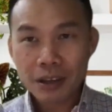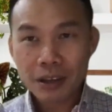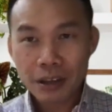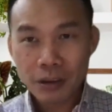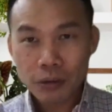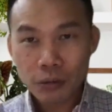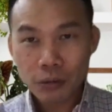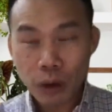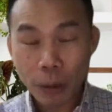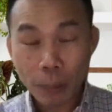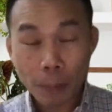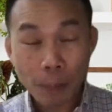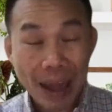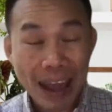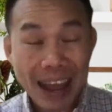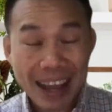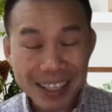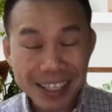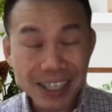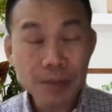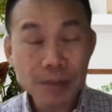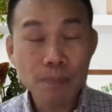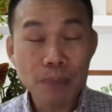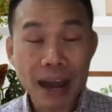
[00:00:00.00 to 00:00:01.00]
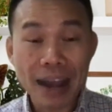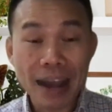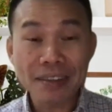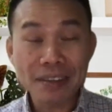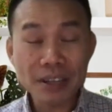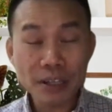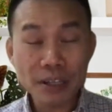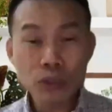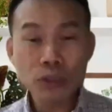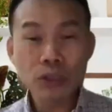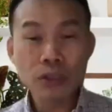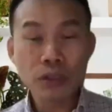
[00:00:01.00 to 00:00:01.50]
we're passing by
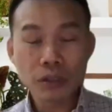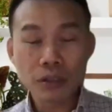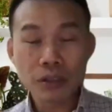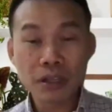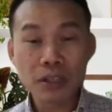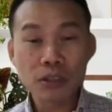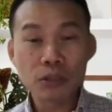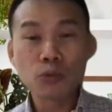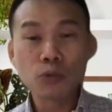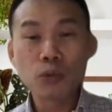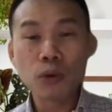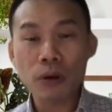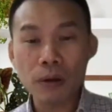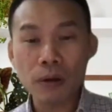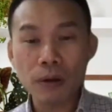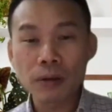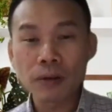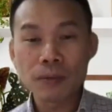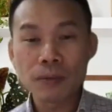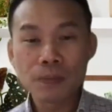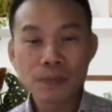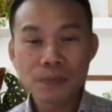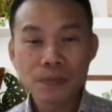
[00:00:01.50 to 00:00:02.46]
this world.